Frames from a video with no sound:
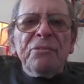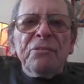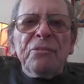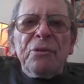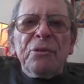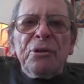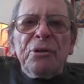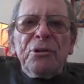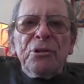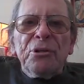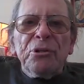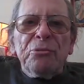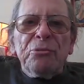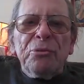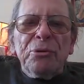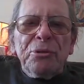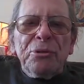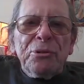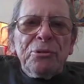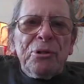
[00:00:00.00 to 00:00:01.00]
of the year
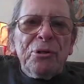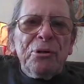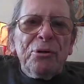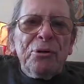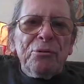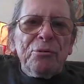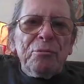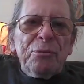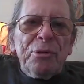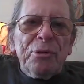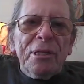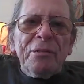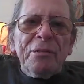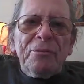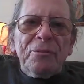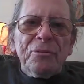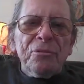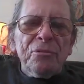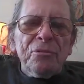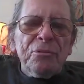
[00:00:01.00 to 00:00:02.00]
when you go to
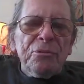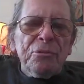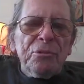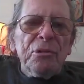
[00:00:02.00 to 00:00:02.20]
breakfast,